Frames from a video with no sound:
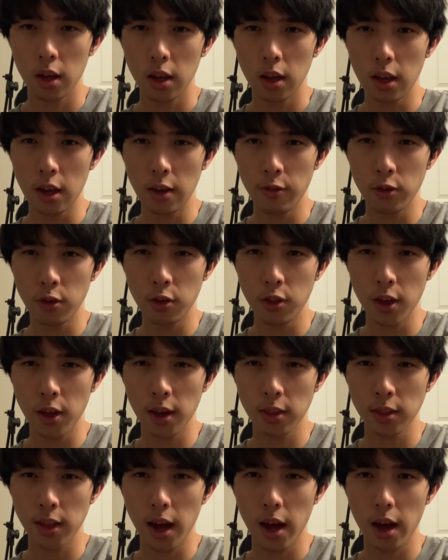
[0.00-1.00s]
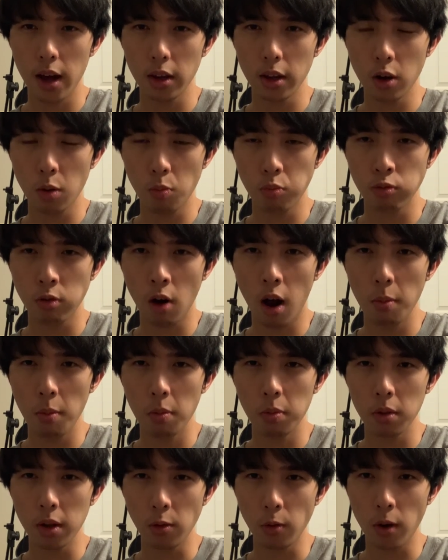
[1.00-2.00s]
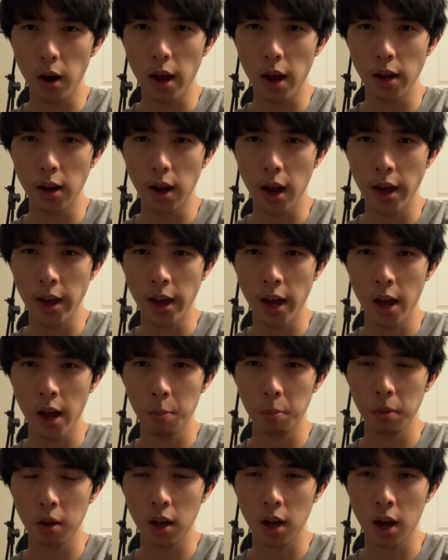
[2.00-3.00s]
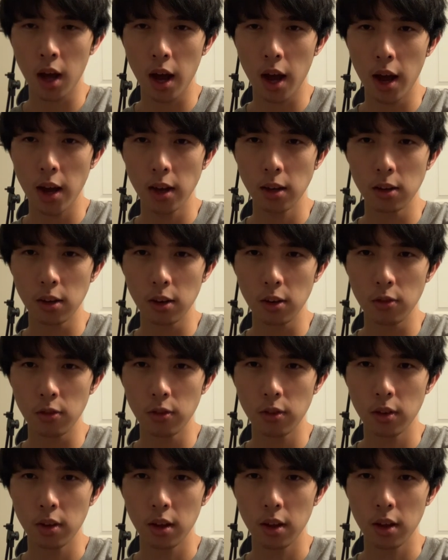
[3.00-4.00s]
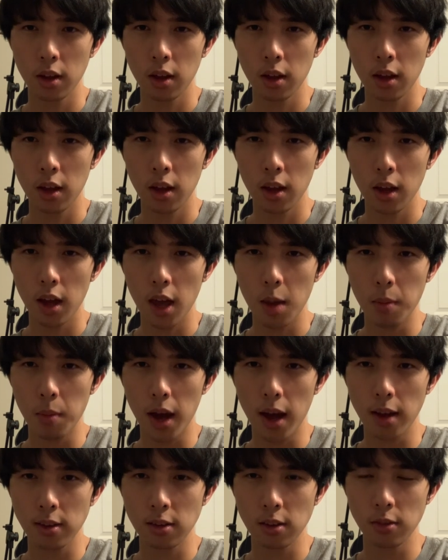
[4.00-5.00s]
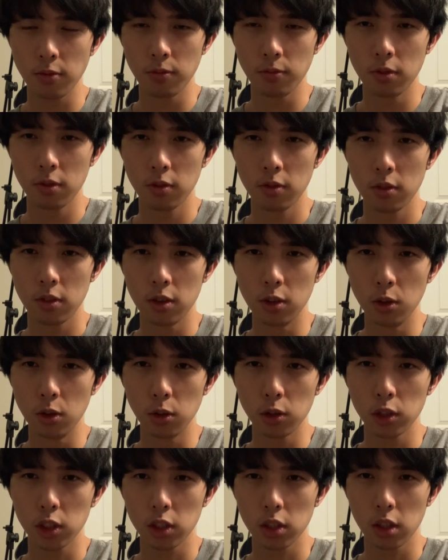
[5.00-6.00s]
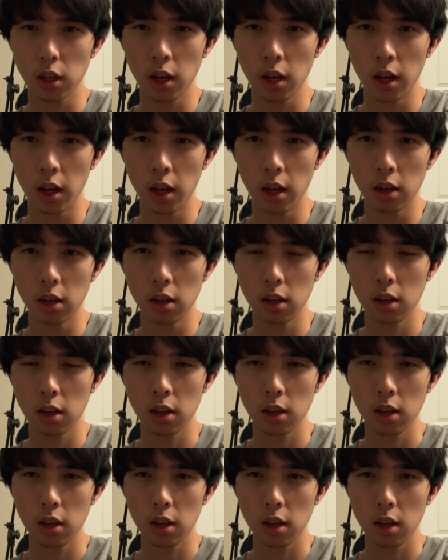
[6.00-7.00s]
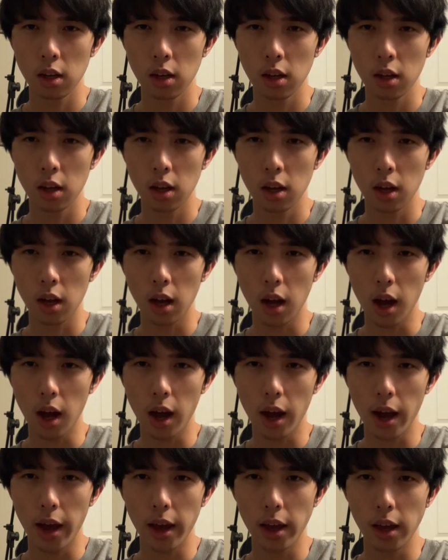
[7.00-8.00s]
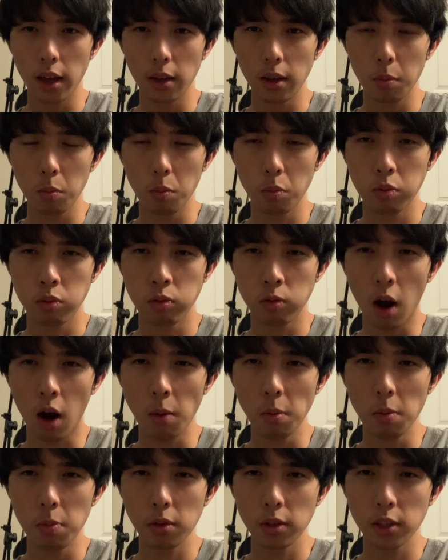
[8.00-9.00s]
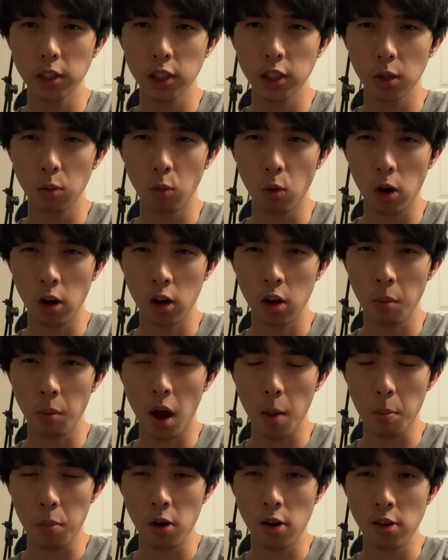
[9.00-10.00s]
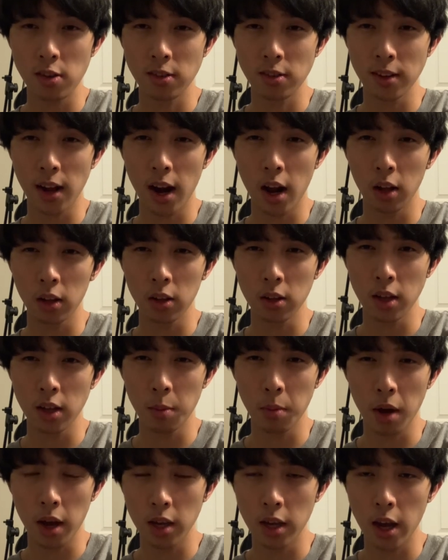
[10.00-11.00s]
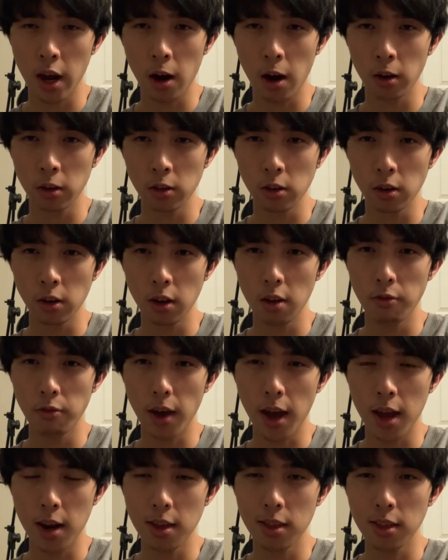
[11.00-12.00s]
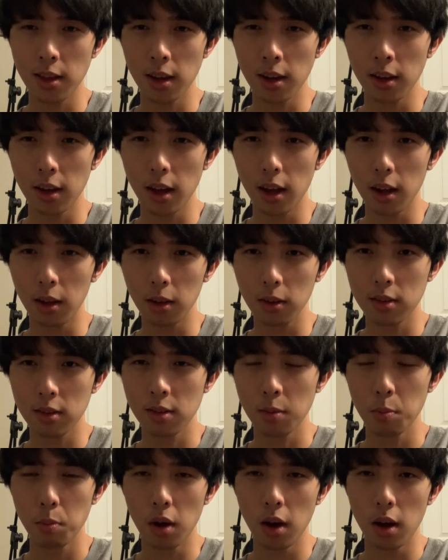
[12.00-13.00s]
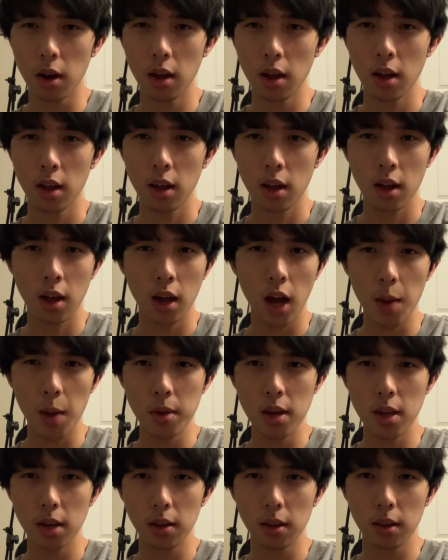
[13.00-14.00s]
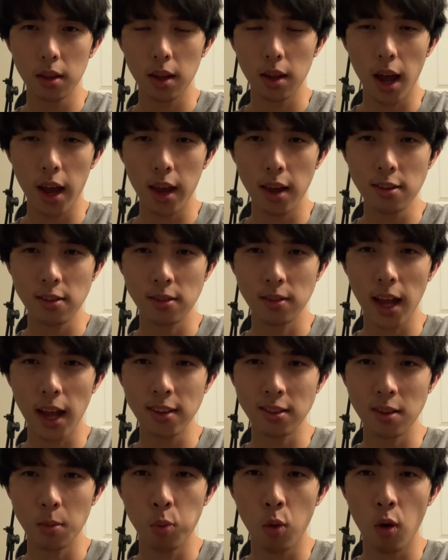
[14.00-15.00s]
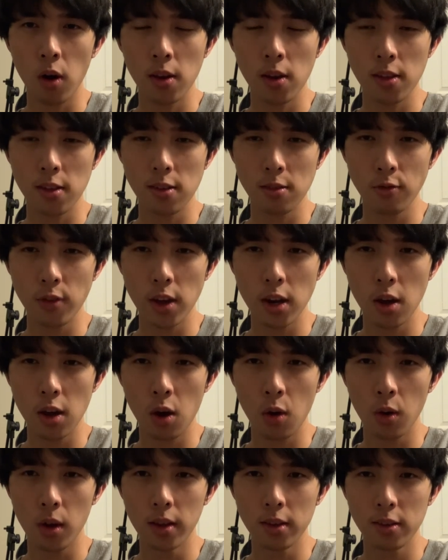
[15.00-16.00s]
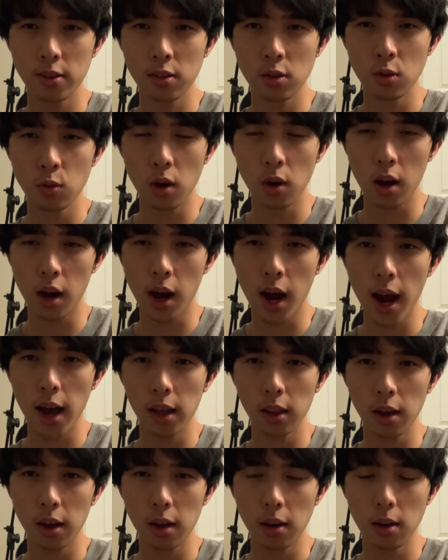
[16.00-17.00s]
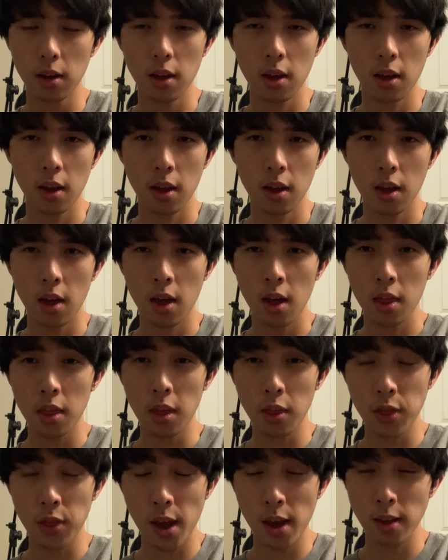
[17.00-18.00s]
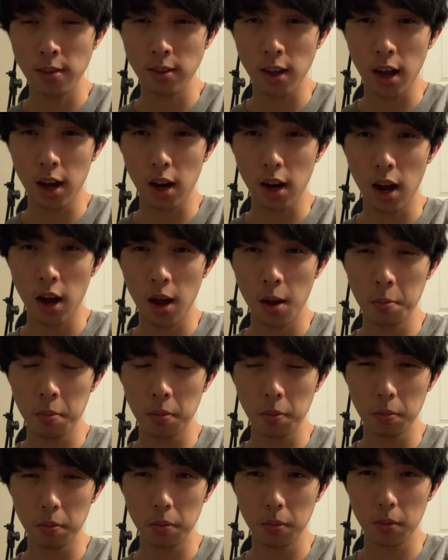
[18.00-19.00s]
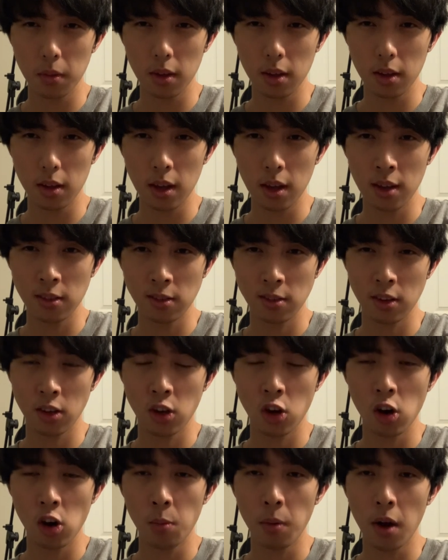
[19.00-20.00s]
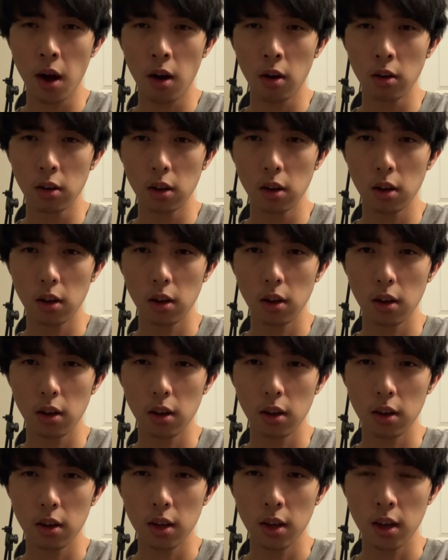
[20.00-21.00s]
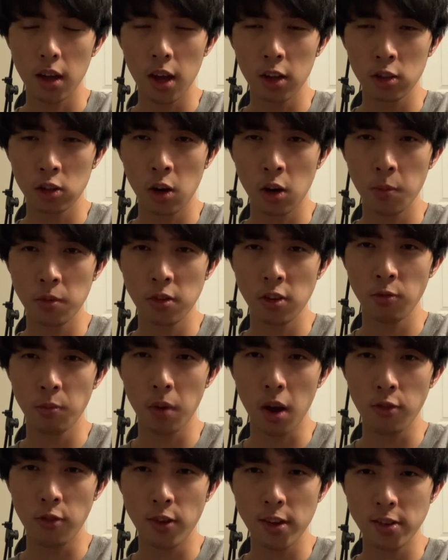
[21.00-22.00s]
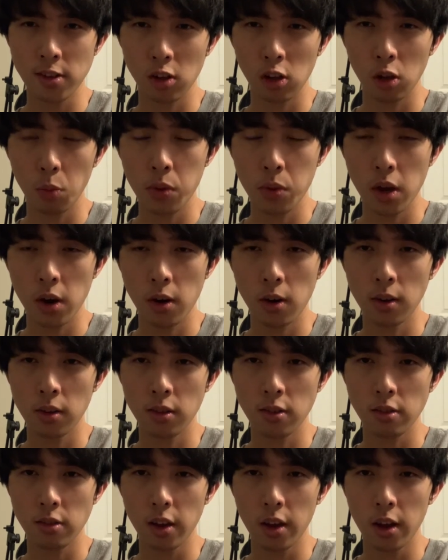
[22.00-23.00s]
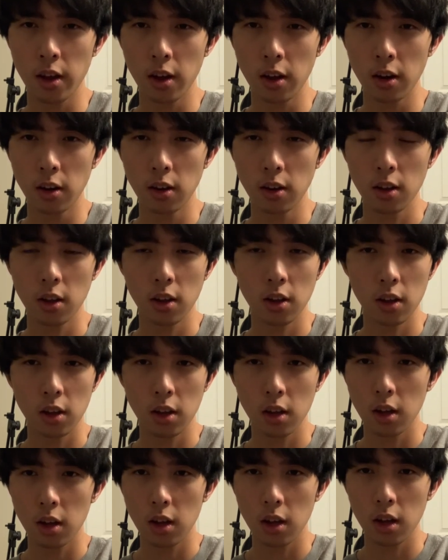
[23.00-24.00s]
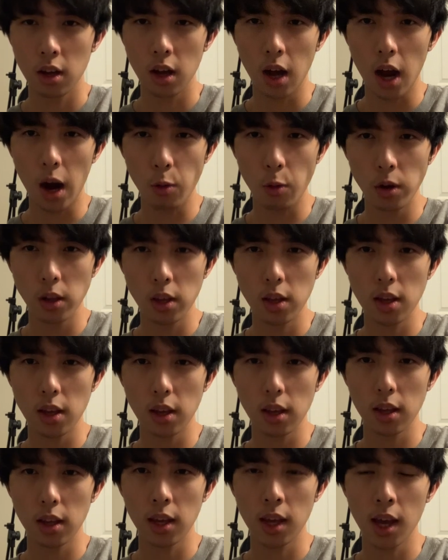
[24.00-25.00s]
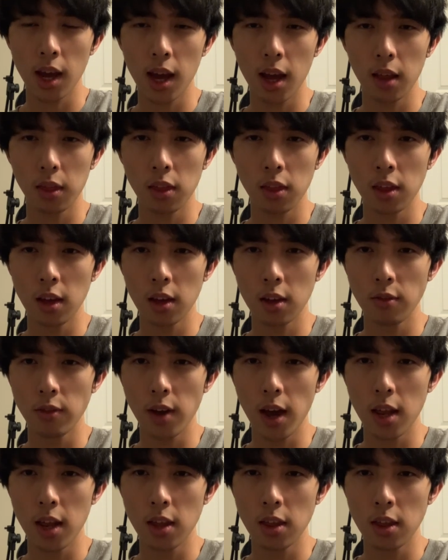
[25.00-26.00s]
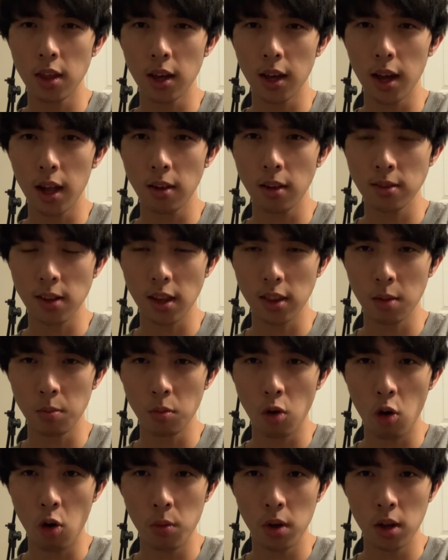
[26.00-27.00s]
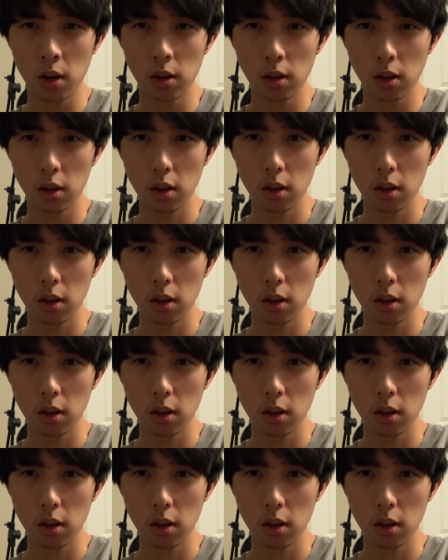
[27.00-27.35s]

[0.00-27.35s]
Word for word: If you think that, you're probably right. I am kind of a massive douche, and I probably should work on my personality and my character, if anything else. But I mean, I guess that's the point of this video is to uh, highlight the things that I'm insecure about in terms of my physical appearance. And I really can't think of anything else at the moment.